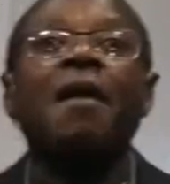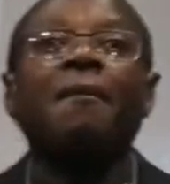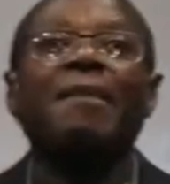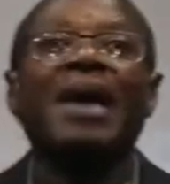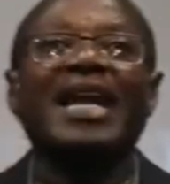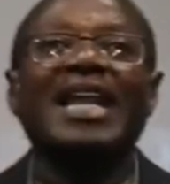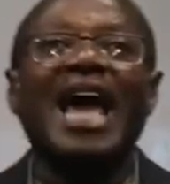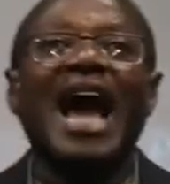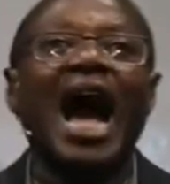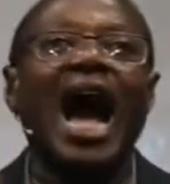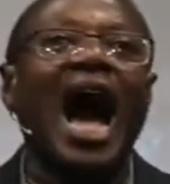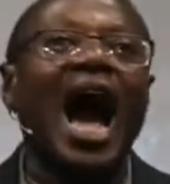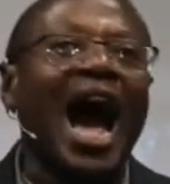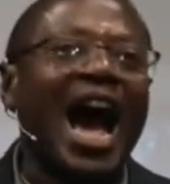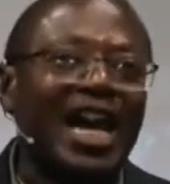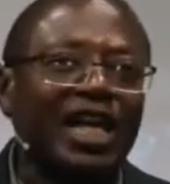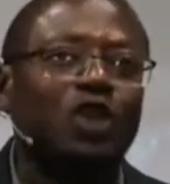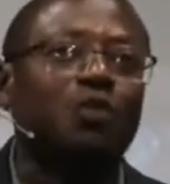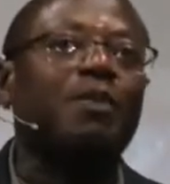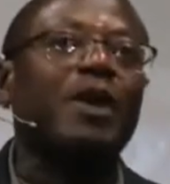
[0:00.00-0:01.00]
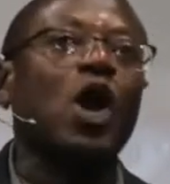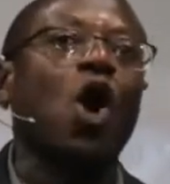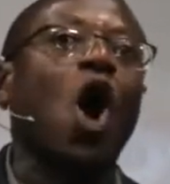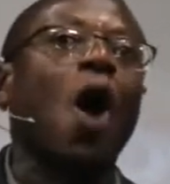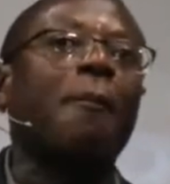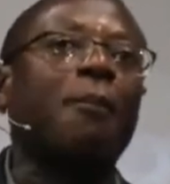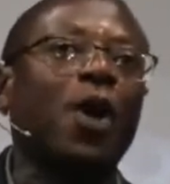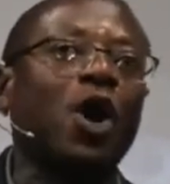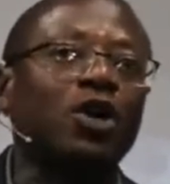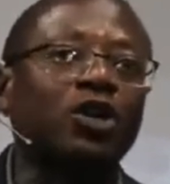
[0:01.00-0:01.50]
May their eyes be
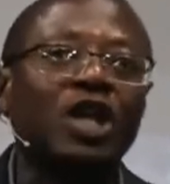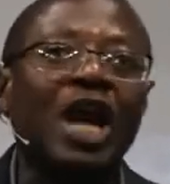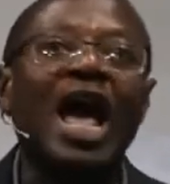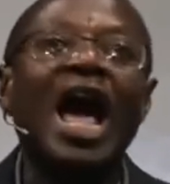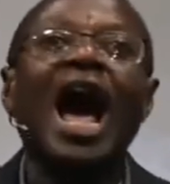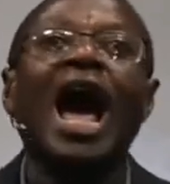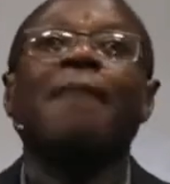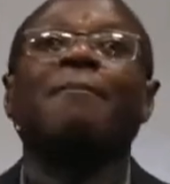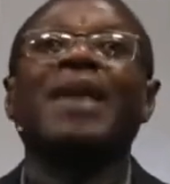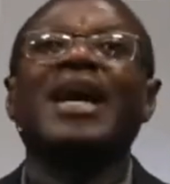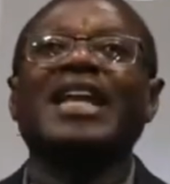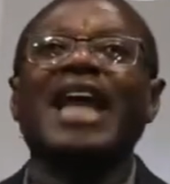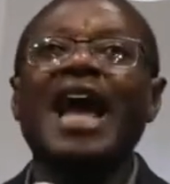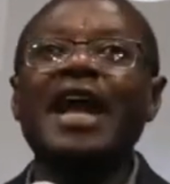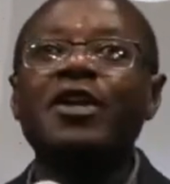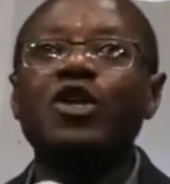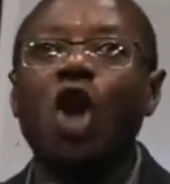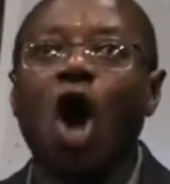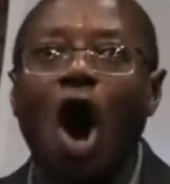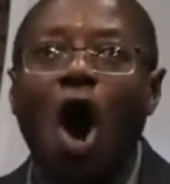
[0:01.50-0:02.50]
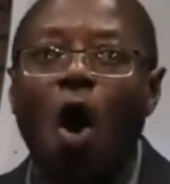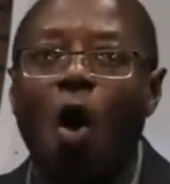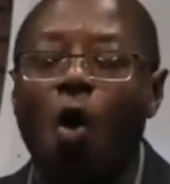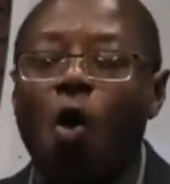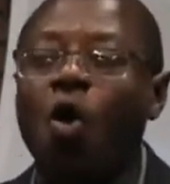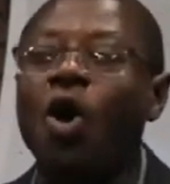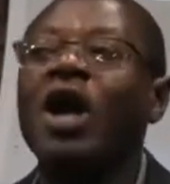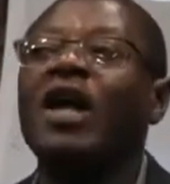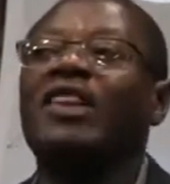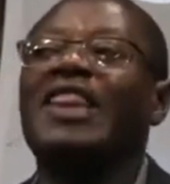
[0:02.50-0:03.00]
opened, and may they
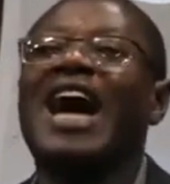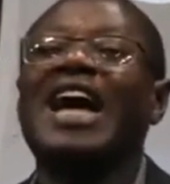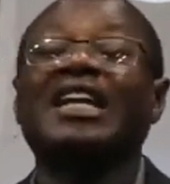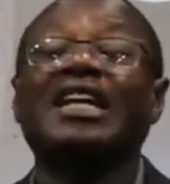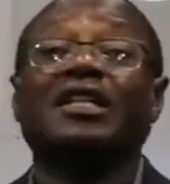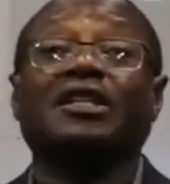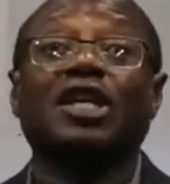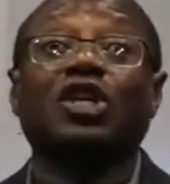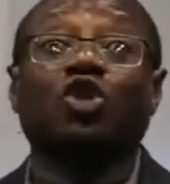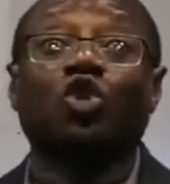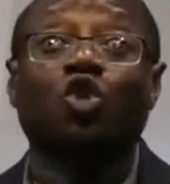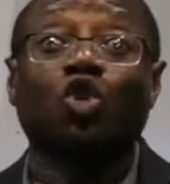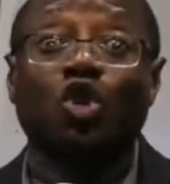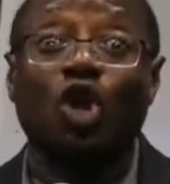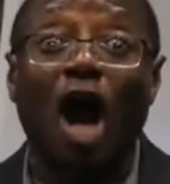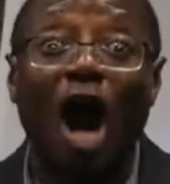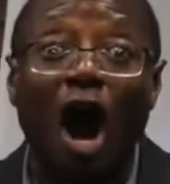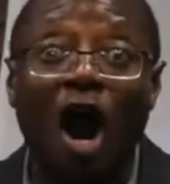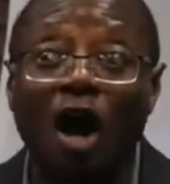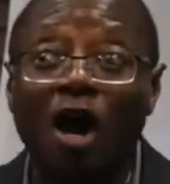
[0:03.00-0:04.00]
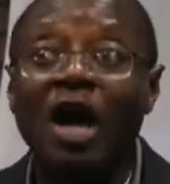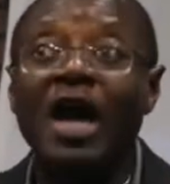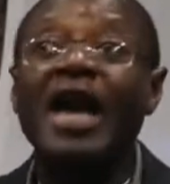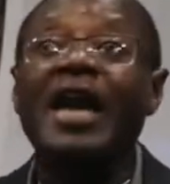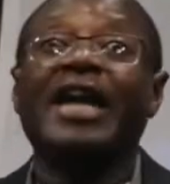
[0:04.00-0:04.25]
know that it is wrong.